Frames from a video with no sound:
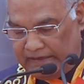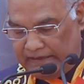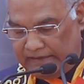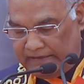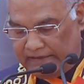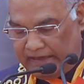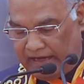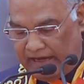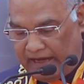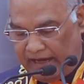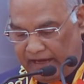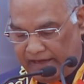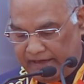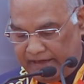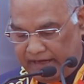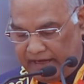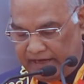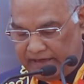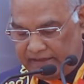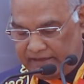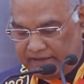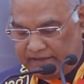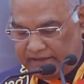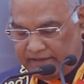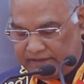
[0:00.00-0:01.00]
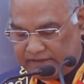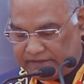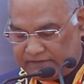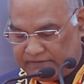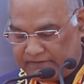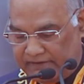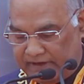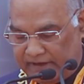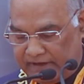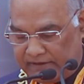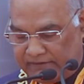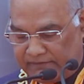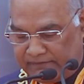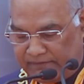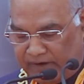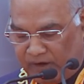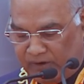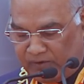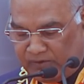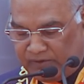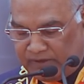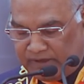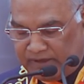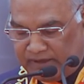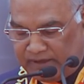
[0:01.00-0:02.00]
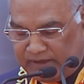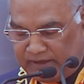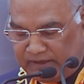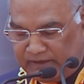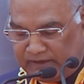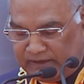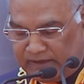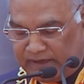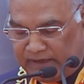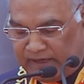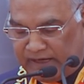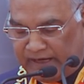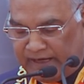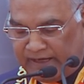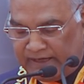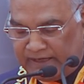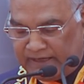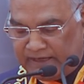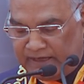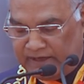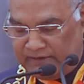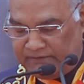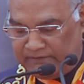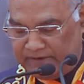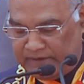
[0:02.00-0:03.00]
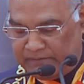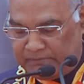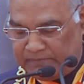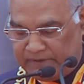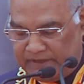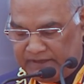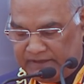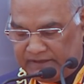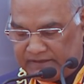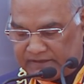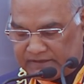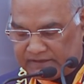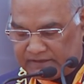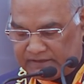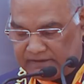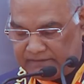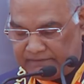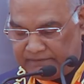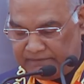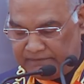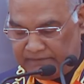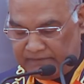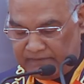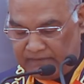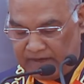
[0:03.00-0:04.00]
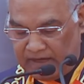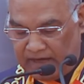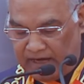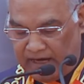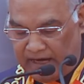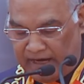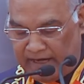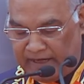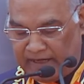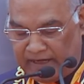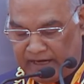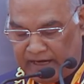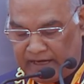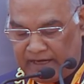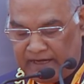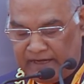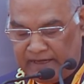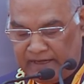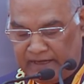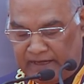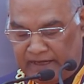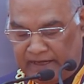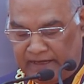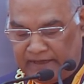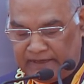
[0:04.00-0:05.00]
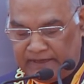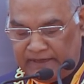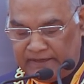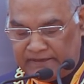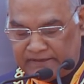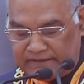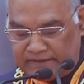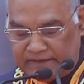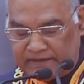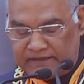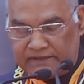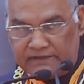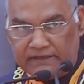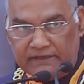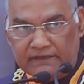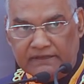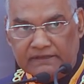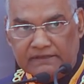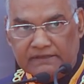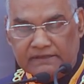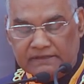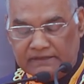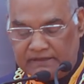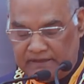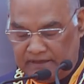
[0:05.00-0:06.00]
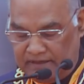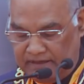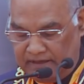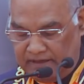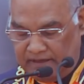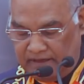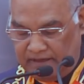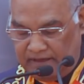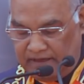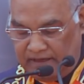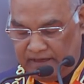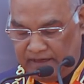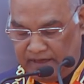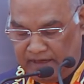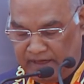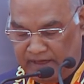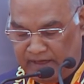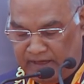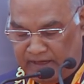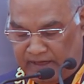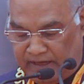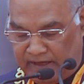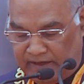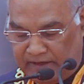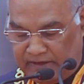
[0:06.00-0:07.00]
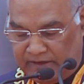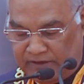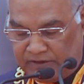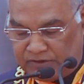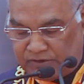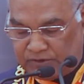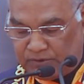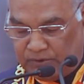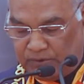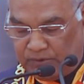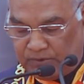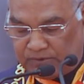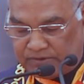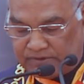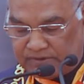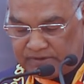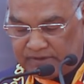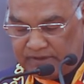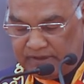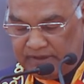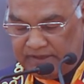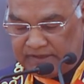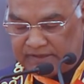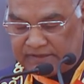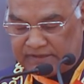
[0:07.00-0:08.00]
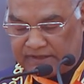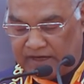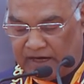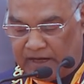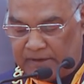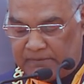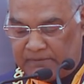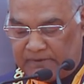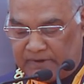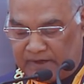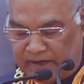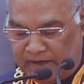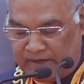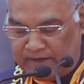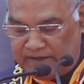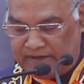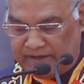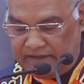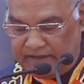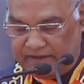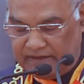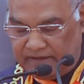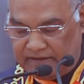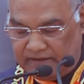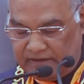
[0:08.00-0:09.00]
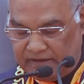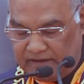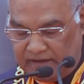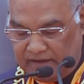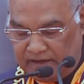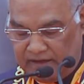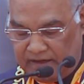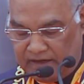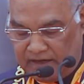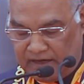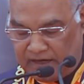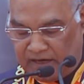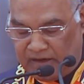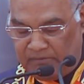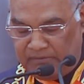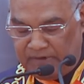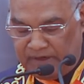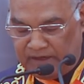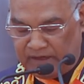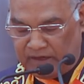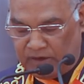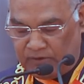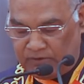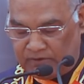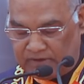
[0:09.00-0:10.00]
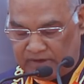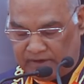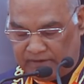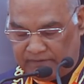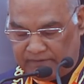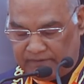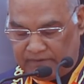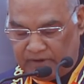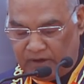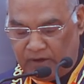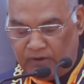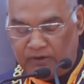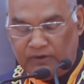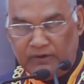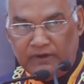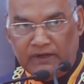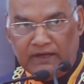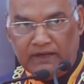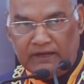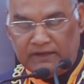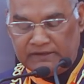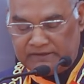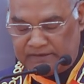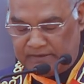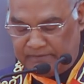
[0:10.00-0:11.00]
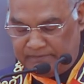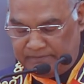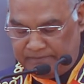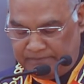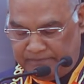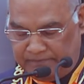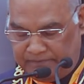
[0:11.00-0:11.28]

The IITs were founded in the 1950s and early 1960s in a resource-starved country coming out of colonialism.